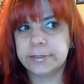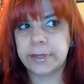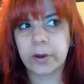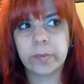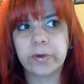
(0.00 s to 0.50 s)

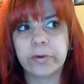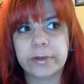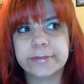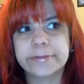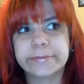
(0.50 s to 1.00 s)
terrible.
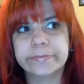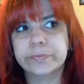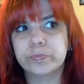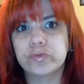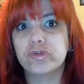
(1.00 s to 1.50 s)
It's
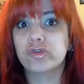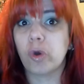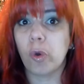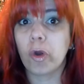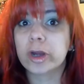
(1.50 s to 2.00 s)

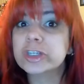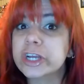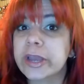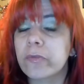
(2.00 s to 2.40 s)
soul crushing.